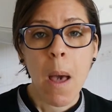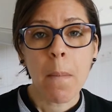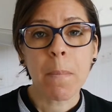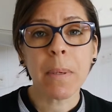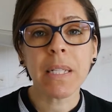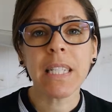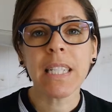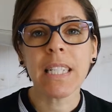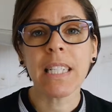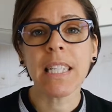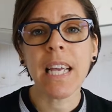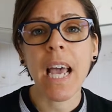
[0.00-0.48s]

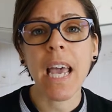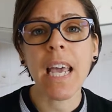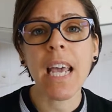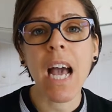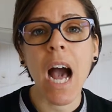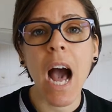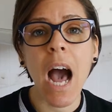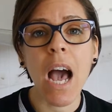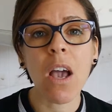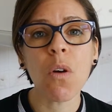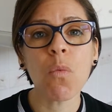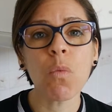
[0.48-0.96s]
But
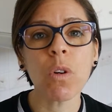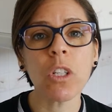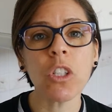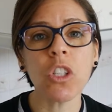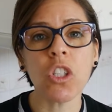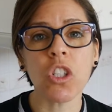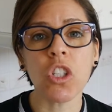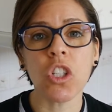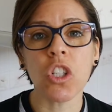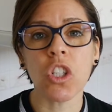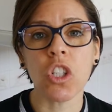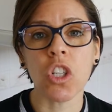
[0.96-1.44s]
today I want
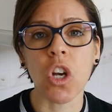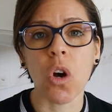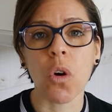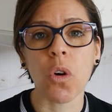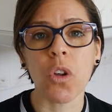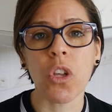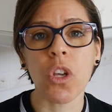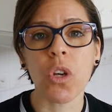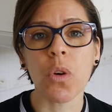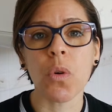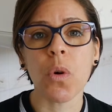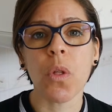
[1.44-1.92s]
to show
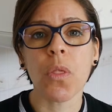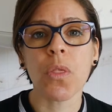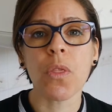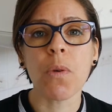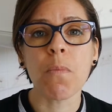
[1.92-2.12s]
you